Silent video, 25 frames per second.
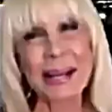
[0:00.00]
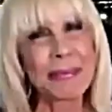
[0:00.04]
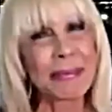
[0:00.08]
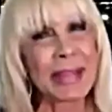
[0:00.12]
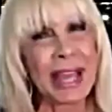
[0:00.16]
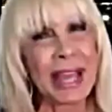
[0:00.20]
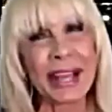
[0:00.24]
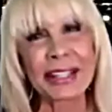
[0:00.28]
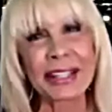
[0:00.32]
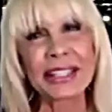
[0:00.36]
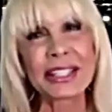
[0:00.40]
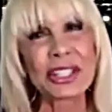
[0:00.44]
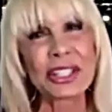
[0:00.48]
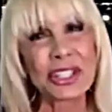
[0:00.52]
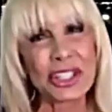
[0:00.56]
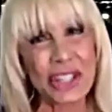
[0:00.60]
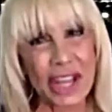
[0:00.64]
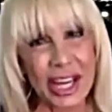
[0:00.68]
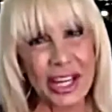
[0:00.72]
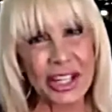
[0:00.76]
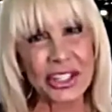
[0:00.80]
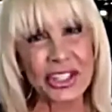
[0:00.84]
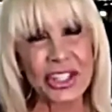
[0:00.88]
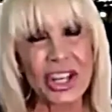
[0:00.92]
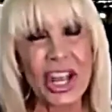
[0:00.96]
not going to
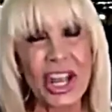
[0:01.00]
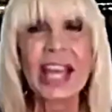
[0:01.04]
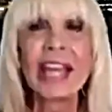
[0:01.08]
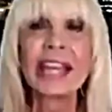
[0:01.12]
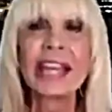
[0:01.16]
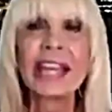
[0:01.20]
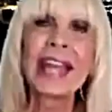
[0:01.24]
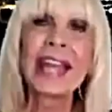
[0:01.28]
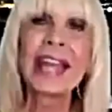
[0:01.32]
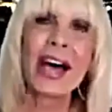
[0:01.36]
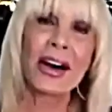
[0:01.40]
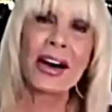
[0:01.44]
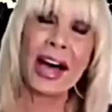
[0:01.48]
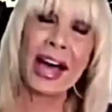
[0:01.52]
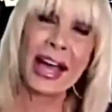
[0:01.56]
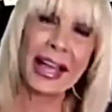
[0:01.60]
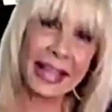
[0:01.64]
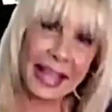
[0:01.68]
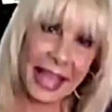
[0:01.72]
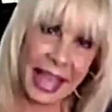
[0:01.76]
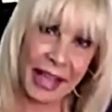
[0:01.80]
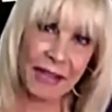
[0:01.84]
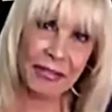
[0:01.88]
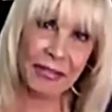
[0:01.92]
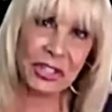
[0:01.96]
change. Now, I
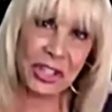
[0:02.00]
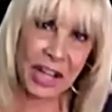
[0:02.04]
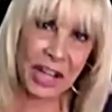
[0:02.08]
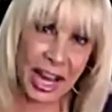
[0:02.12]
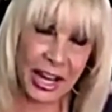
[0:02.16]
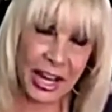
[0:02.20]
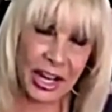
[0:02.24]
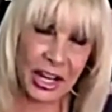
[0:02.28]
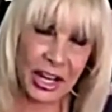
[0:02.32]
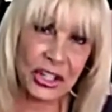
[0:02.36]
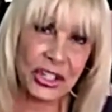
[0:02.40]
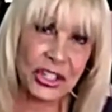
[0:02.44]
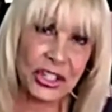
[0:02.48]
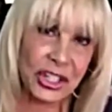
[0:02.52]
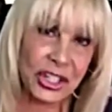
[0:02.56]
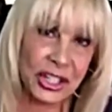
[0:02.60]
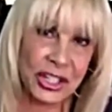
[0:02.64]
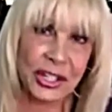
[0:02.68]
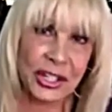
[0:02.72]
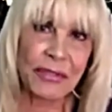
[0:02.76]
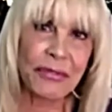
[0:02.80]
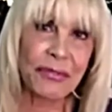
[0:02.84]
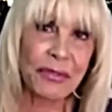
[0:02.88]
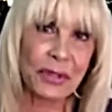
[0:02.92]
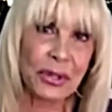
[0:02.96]
have changed in
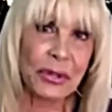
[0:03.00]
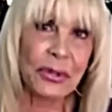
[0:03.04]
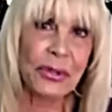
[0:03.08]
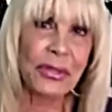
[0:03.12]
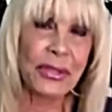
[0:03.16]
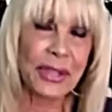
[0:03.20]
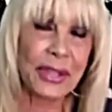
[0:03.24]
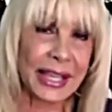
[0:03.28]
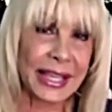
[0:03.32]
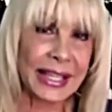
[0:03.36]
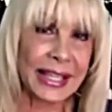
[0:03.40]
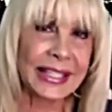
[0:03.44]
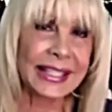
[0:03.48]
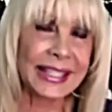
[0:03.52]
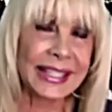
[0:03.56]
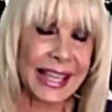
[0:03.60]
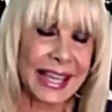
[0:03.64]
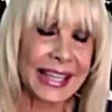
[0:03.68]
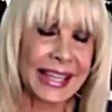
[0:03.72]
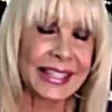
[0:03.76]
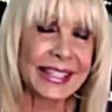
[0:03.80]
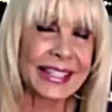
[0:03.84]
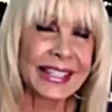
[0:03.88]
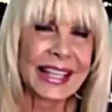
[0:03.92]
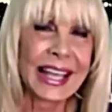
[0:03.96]
a few things, yes.
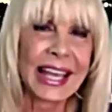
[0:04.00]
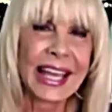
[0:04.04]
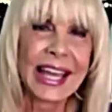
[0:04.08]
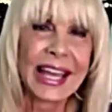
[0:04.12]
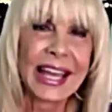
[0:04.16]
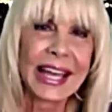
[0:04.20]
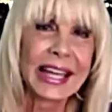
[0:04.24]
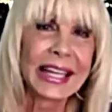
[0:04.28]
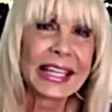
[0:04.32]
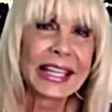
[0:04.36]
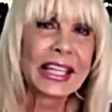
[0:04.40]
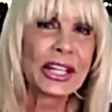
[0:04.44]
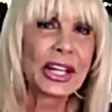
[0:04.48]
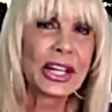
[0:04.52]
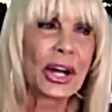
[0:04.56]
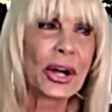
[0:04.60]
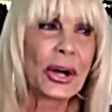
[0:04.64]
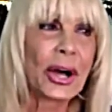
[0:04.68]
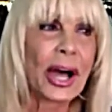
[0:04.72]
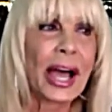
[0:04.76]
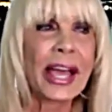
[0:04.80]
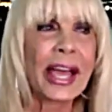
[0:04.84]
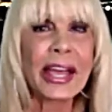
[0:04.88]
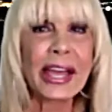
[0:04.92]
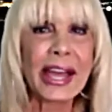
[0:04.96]
You know,
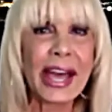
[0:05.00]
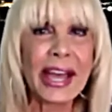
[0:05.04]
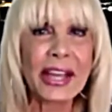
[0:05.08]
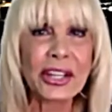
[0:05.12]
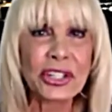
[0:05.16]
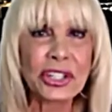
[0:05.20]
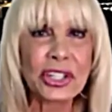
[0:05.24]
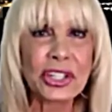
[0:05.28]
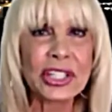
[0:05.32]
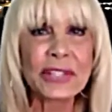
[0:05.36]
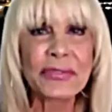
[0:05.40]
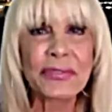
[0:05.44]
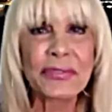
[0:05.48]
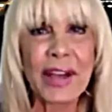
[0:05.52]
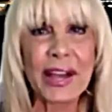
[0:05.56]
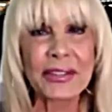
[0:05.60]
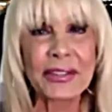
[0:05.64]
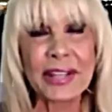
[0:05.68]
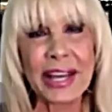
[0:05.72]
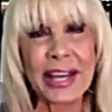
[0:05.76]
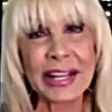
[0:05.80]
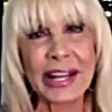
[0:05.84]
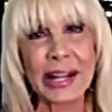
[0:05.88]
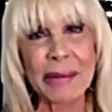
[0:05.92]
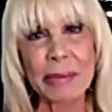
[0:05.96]
I just found
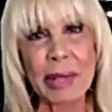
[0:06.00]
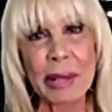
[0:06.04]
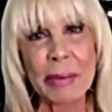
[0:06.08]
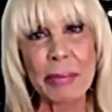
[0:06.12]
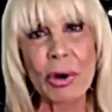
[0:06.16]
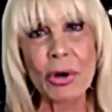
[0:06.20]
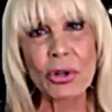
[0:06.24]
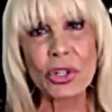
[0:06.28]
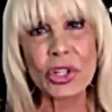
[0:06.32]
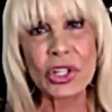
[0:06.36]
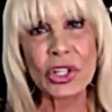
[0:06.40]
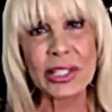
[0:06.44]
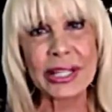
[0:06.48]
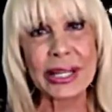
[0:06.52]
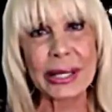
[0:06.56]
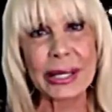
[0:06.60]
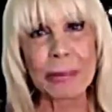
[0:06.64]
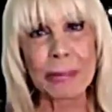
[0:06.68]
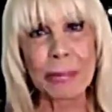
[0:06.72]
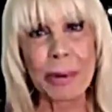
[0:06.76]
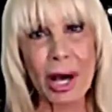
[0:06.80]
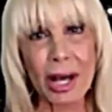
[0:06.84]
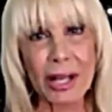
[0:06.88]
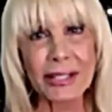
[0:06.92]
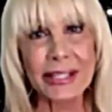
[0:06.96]
out I'm emotionally
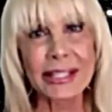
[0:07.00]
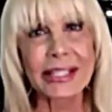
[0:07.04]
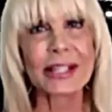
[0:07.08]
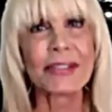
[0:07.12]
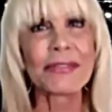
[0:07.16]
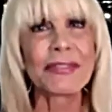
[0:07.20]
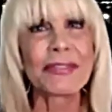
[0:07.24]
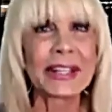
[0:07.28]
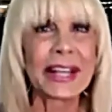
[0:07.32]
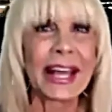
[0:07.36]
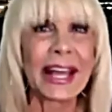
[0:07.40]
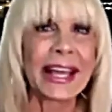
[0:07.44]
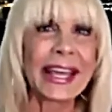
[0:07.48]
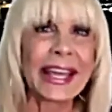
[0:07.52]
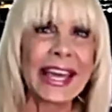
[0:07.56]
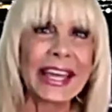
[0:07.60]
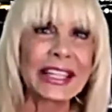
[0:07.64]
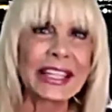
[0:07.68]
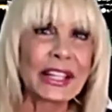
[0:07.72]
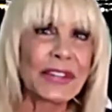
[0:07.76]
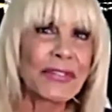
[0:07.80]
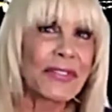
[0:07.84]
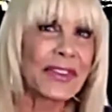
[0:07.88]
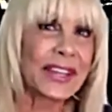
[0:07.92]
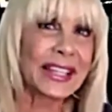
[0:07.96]
impulsive, and I had
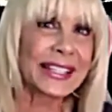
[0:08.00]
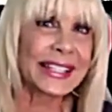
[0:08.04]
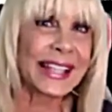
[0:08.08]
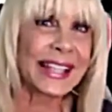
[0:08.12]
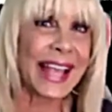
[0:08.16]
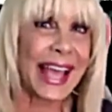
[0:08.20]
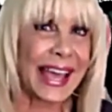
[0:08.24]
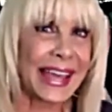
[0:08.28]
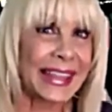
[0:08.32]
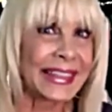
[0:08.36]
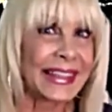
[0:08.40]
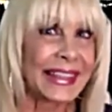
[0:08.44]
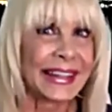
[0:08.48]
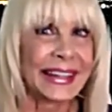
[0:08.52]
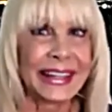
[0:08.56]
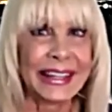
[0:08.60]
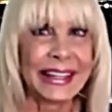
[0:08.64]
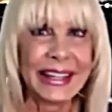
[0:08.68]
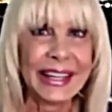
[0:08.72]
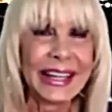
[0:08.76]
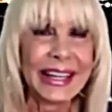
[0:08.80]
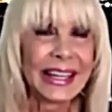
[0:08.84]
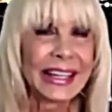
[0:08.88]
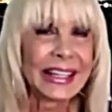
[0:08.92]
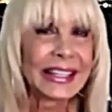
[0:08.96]
to fix that in the
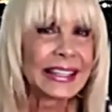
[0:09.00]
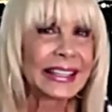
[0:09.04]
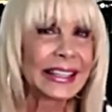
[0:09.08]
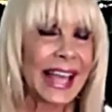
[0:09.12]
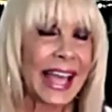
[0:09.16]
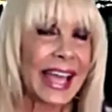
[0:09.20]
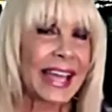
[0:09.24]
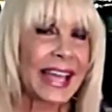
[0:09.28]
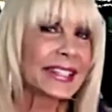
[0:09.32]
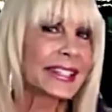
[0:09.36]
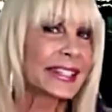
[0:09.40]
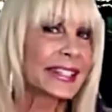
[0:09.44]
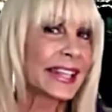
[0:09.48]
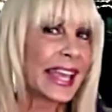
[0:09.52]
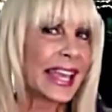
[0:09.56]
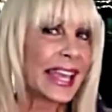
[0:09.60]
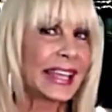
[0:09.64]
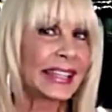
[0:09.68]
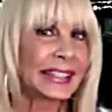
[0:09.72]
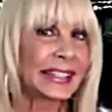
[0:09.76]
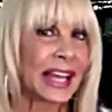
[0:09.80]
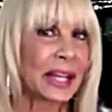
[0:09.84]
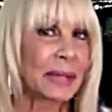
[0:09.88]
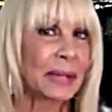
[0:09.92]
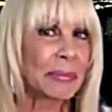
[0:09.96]
last
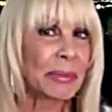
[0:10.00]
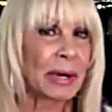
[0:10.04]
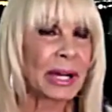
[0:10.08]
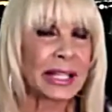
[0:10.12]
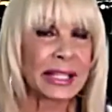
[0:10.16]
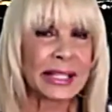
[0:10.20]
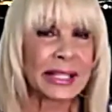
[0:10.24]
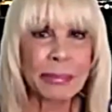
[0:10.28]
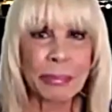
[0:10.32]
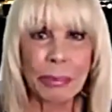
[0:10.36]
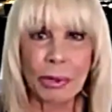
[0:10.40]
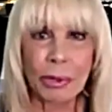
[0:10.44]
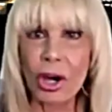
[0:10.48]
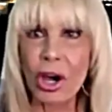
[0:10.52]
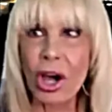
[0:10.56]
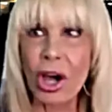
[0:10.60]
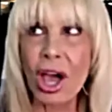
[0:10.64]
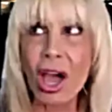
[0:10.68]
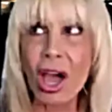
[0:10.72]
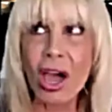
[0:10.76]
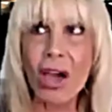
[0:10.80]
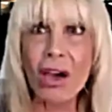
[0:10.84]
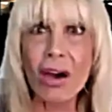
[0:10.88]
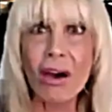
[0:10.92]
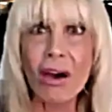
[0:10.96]
8-9 months. Boy,
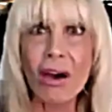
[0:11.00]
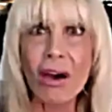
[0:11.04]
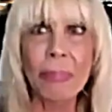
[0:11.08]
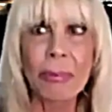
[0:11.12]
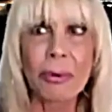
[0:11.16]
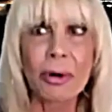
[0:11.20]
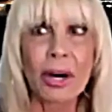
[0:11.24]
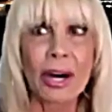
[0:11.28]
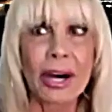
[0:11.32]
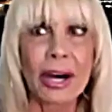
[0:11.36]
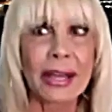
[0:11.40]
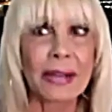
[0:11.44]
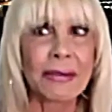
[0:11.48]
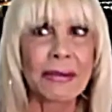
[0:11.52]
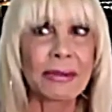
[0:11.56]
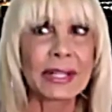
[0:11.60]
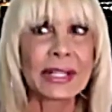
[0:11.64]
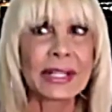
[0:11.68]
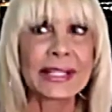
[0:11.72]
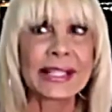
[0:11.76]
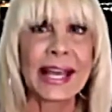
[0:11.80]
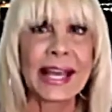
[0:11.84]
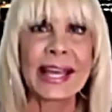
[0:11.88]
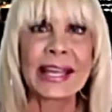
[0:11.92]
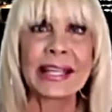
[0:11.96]
oh boy, was
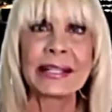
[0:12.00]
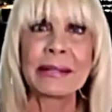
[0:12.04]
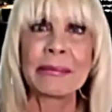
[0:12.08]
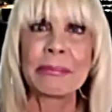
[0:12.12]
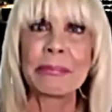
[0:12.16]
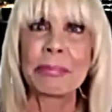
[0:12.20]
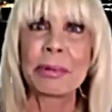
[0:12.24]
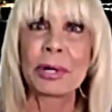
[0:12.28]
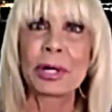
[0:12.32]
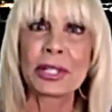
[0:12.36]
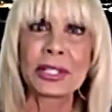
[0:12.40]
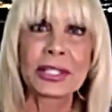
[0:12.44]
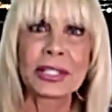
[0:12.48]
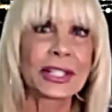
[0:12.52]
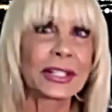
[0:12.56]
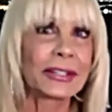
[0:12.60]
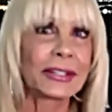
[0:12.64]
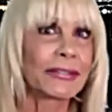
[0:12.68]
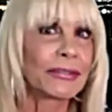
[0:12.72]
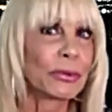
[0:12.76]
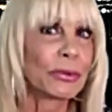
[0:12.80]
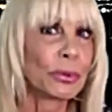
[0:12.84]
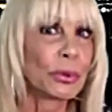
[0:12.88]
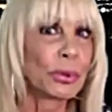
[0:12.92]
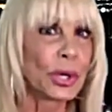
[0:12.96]
I impulsive.
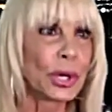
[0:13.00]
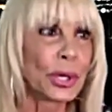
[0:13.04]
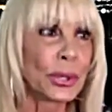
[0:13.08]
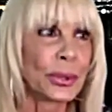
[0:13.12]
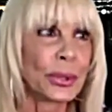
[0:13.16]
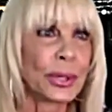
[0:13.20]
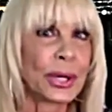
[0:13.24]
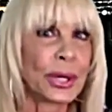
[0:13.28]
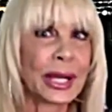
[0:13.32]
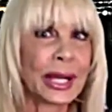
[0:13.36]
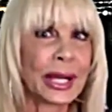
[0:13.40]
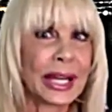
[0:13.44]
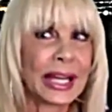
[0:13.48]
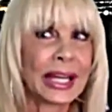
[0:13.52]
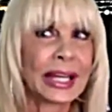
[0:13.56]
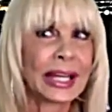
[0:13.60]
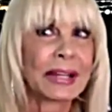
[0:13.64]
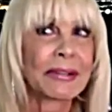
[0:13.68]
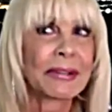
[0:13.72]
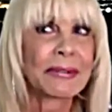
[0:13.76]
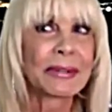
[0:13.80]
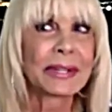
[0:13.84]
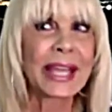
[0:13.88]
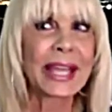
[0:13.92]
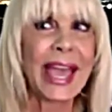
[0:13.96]
Woo!
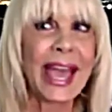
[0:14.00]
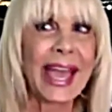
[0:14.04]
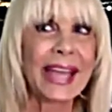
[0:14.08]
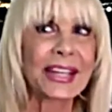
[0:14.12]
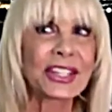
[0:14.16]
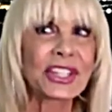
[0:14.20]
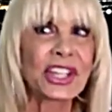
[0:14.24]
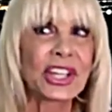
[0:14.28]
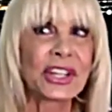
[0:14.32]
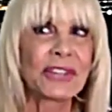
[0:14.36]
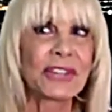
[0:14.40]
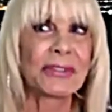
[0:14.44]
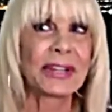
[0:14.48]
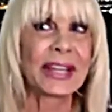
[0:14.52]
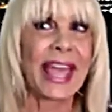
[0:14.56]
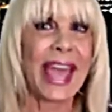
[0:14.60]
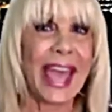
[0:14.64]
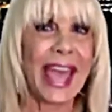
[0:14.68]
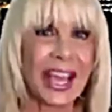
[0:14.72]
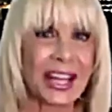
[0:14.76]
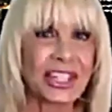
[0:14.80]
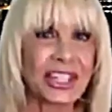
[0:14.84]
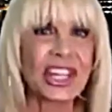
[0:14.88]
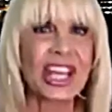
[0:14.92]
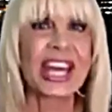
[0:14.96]
Reaction,
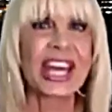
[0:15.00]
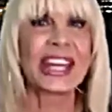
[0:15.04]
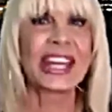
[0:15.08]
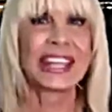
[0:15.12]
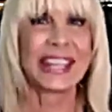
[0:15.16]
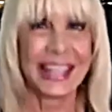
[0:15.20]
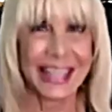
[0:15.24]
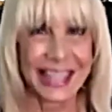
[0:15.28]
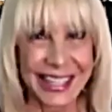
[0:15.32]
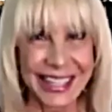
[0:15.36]
reaction.